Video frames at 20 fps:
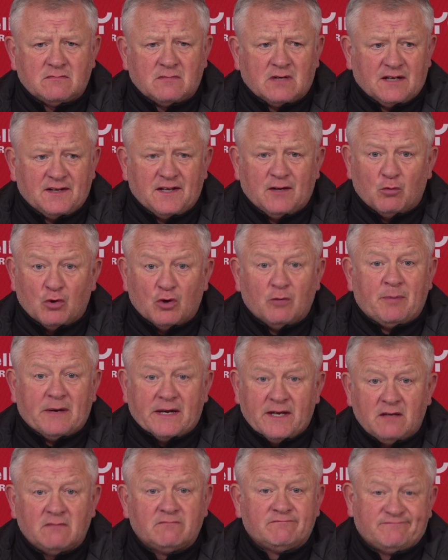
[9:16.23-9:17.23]
And there will
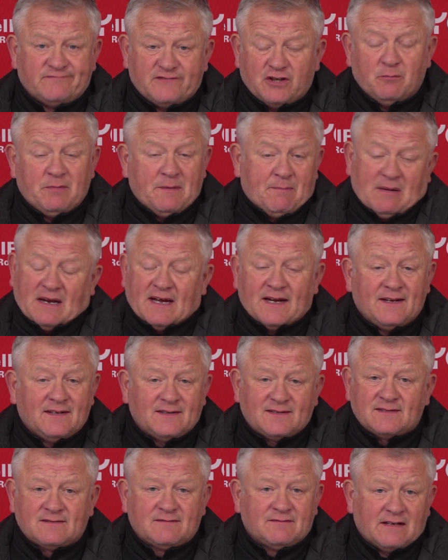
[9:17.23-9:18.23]
be. There'll be
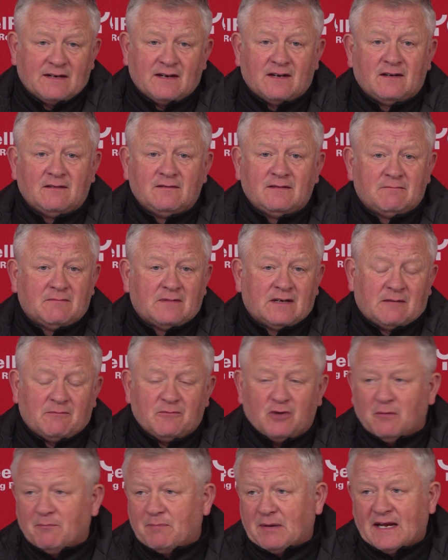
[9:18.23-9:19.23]
players, you know, I'm
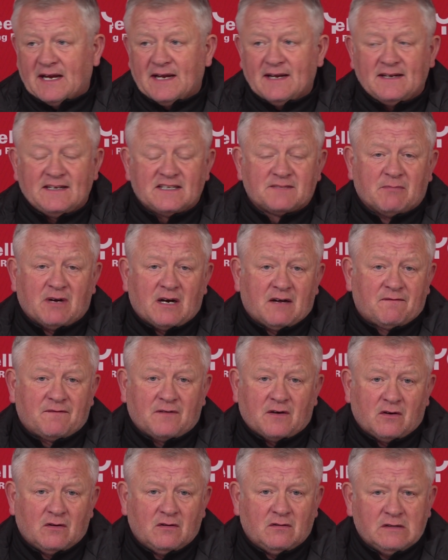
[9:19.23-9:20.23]
not playing, it's my
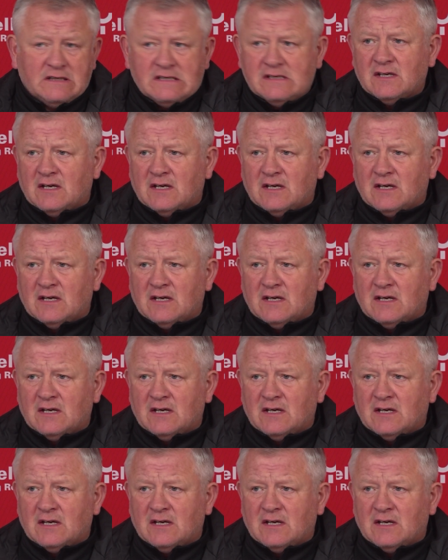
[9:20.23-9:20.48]
fault.